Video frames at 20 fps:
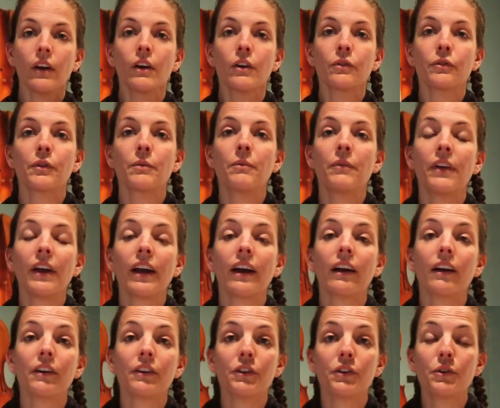From
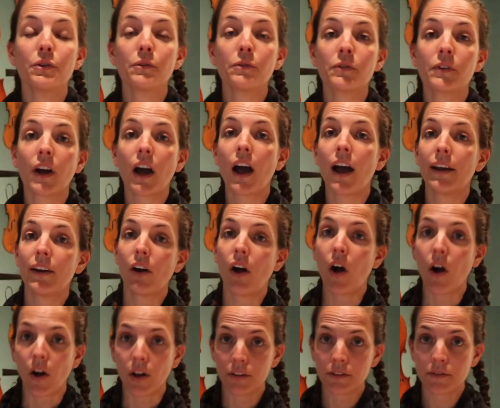there, you've got
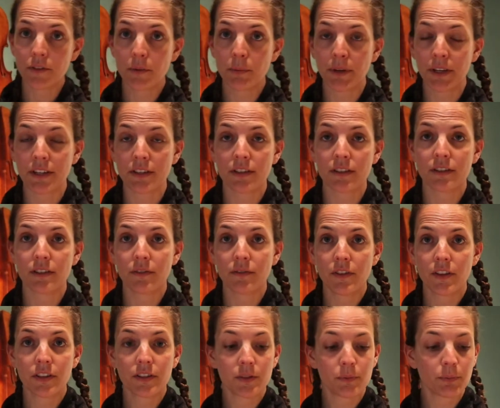all of the pieces of
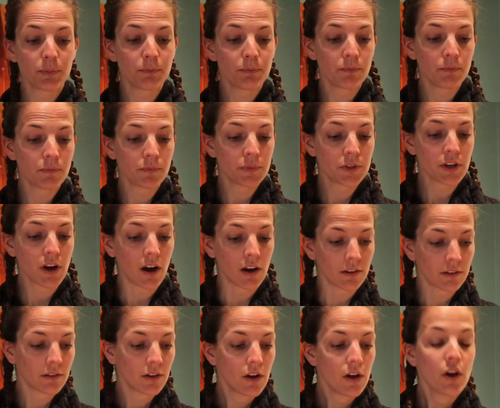this
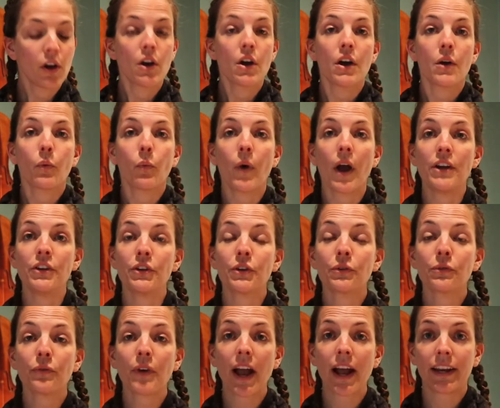song. When
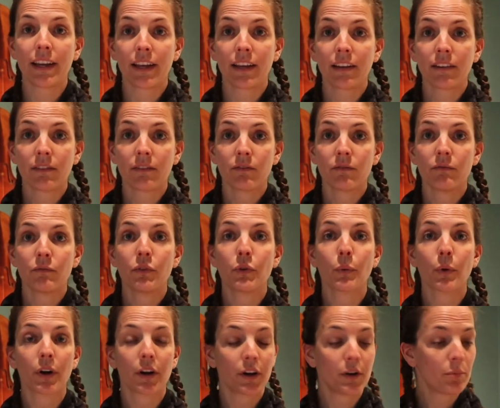you're ready,
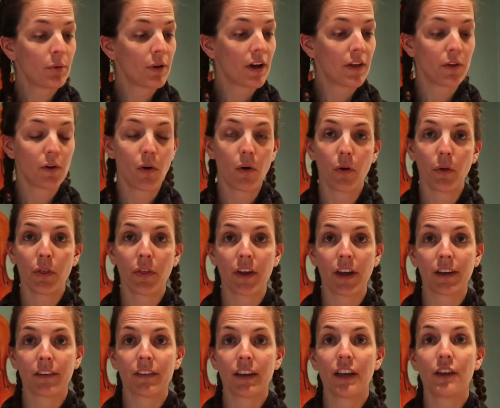we're going to play the whole
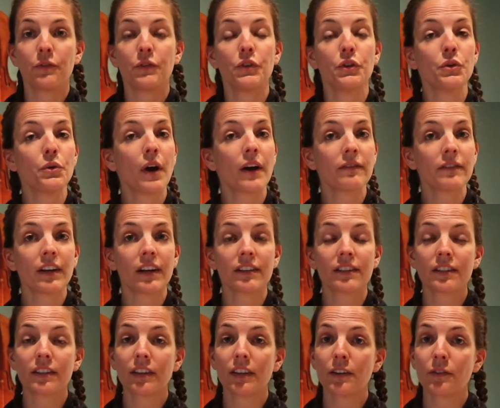thing. If you have not
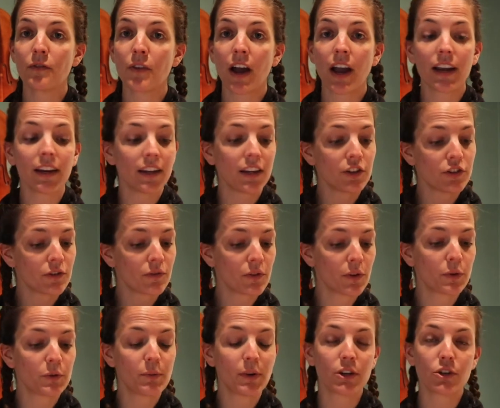solidified each of
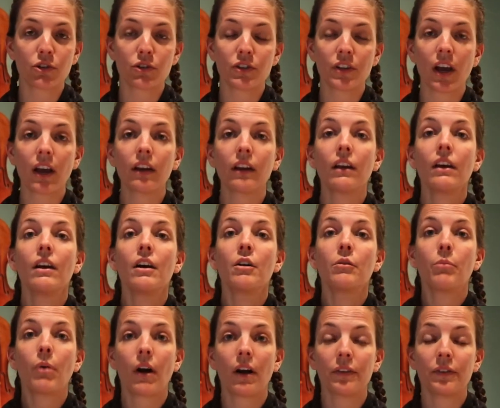those measures yet,
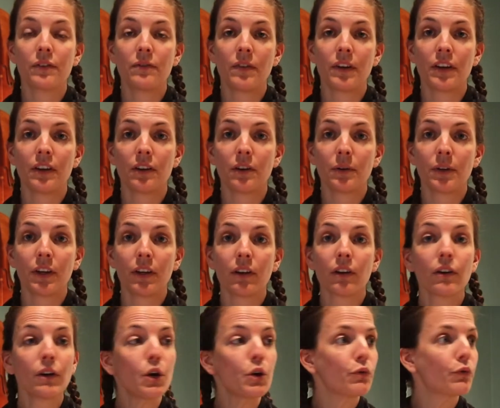pause the video
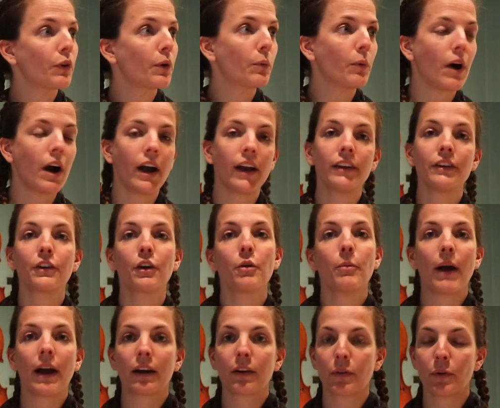here, rewind, go
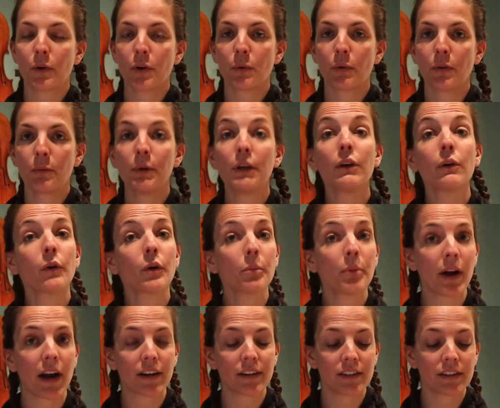back through it with me, or
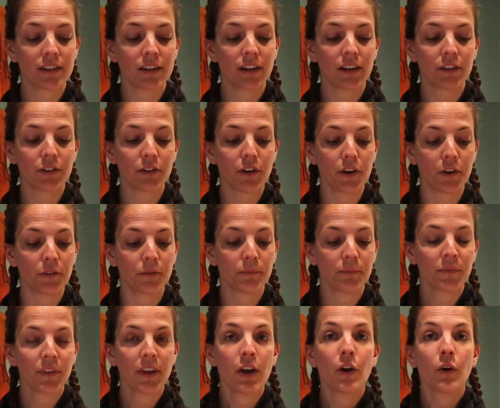practice it on your own.
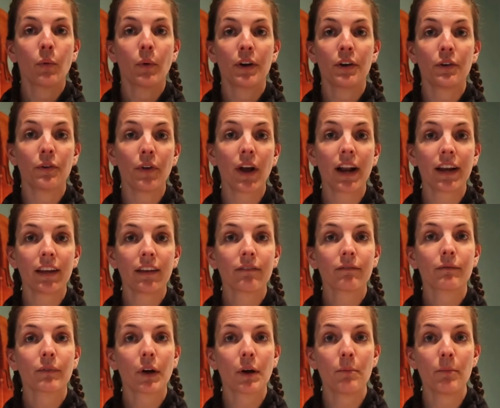When you're ready,
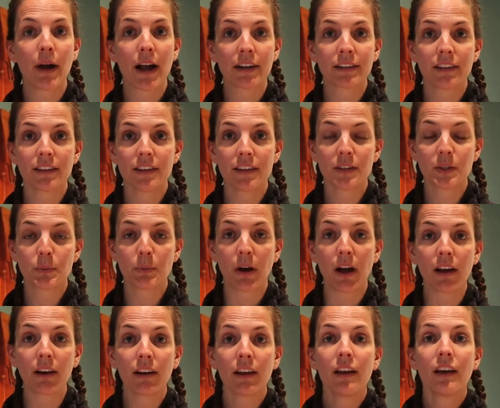come back to this
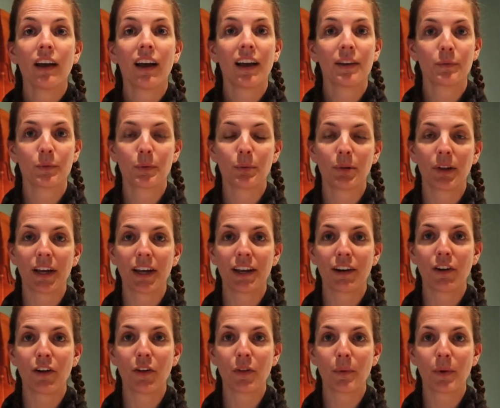spot and we'll play
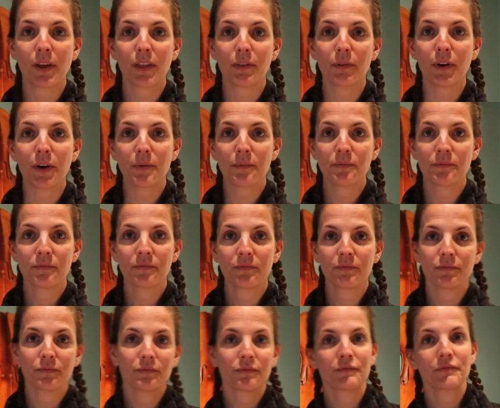it all the way through. Are
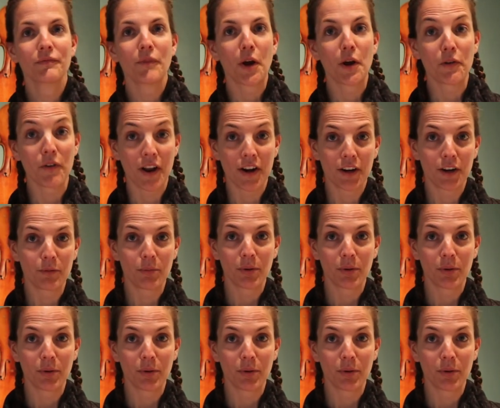you ready to